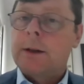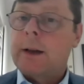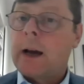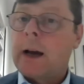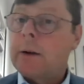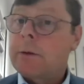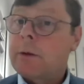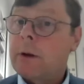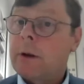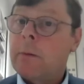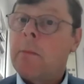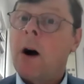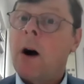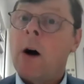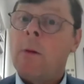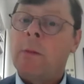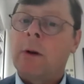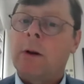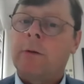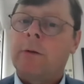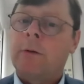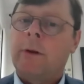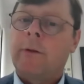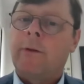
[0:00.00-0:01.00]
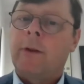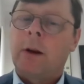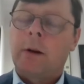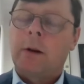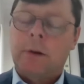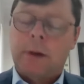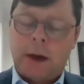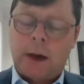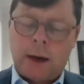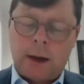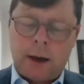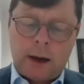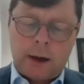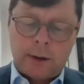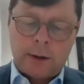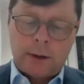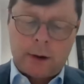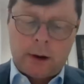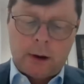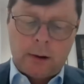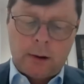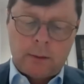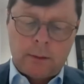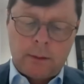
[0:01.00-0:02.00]
is out of the Marmot review 10
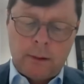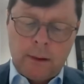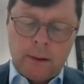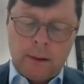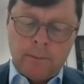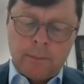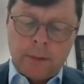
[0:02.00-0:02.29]
years on.